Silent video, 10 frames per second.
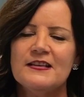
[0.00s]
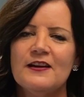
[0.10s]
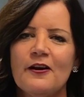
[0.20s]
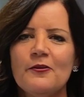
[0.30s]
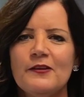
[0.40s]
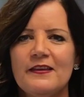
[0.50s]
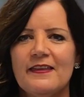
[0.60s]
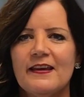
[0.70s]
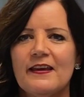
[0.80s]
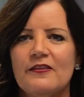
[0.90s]
to not only
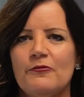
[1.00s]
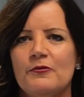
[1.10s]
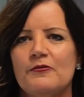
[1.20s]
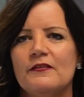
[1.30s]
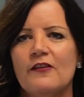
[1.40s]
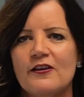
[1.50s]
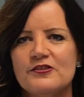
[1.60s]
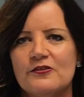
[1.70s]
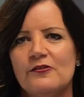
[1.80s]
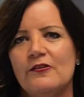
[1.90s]
thinking through the
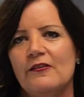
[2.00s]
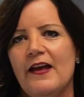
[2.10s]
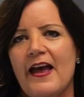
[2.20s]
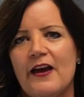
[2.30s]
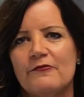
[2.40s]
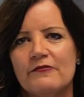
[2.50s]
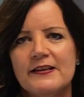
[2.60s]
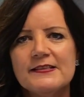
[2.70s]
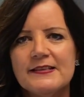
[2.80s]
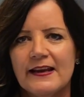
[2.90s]
logical and
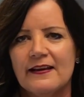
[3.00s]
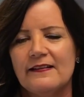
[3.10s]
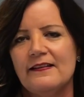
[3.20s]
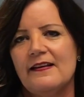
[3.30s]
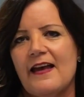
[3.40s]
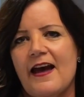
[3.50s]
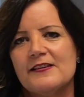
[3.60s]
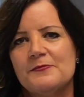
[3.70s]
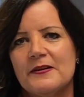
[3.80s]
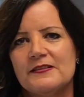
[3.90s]
reasoning
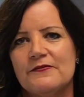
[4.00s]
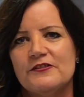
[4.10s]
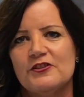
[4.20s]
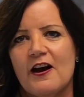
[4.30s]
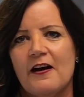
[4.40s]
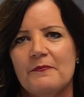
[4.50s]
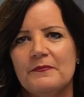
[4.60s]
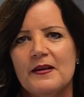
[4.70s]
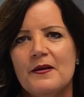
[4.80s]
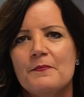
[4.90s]
aspects of a job,
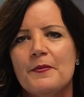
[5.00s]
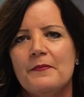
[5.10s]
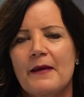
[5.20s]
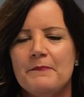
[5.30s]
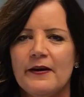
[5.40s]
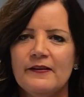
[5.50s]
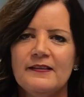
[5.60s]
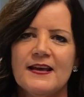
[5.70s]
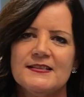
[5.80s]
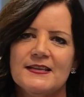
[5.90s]
but
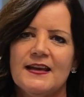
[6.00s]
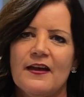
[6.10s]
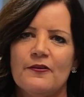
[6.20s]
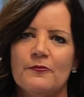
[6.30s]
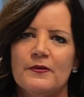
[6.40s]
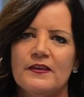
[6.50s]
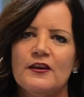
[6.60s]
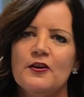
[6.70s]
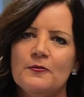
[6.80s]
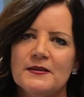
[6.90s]
marrying that together with the
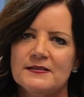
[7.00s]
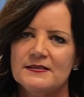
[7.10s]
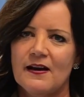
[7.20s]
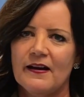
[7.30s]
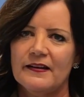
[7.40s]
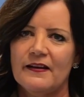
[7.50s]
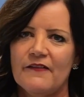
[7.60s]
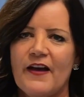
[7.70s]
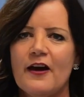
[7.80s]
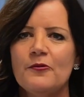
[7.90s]
human side
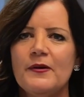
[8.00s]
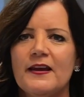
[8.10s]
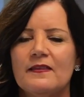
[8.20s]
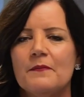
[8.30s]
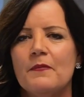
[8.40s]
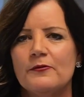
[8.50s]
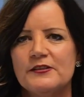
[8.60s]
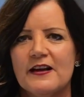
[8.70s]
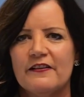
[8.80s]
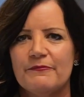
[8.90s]
of how do we get the
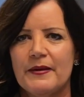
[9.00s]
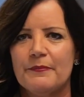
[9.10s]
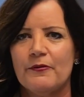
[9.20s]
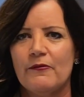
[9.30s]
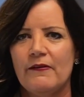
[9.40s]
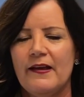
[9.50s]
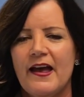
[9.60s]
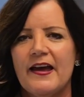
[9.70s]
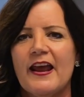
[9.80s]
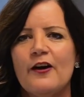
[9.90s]
most out of people
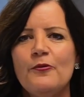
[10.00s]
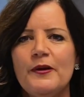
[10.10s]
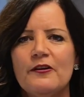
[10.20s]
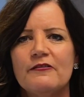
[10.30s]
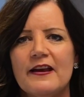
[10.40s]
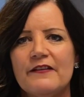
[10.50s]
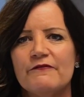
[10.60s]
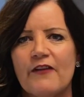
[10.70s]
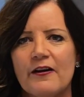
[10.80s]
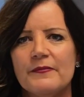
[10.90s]
and how do we create
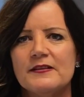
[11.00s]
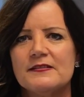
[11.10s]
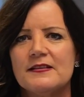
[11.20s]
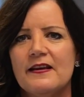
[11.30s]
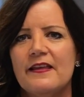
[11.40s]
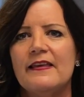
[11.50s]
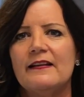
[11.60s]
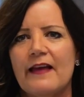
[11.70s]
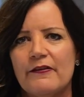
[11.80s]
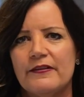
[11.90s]
environments that
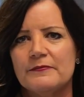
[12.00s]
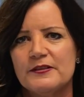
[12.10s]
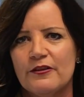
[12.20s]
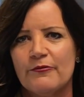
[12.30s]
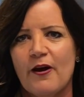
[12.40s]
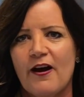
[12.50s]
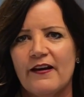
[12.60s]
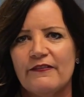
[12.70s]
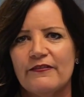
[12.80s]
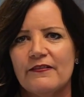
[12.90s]
allow them to
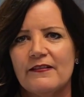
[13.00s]
thrive.